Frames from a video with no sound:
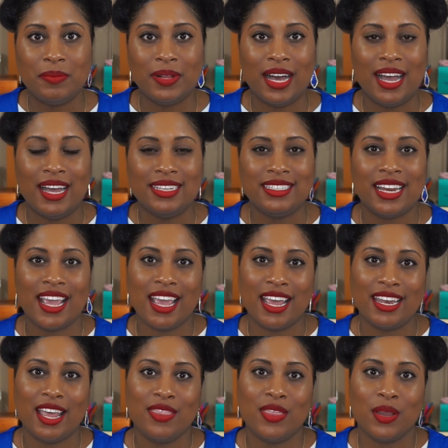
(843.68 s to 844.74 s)
blast,
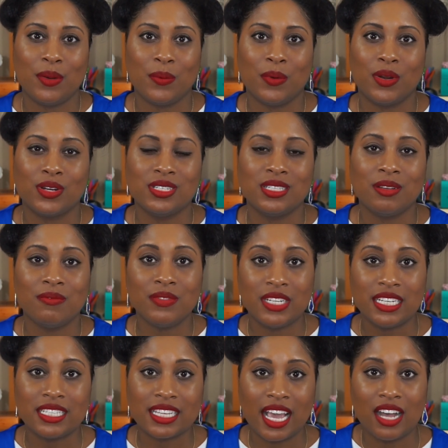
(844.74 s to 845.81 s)
and there were some
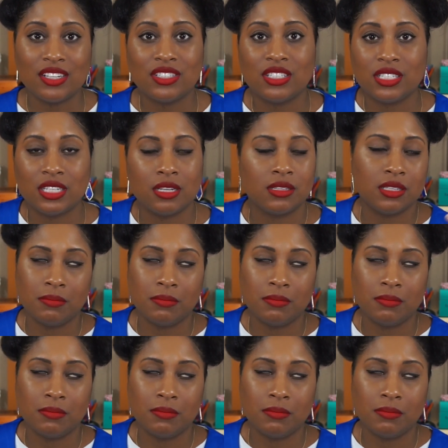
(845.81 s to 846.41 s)
discounts,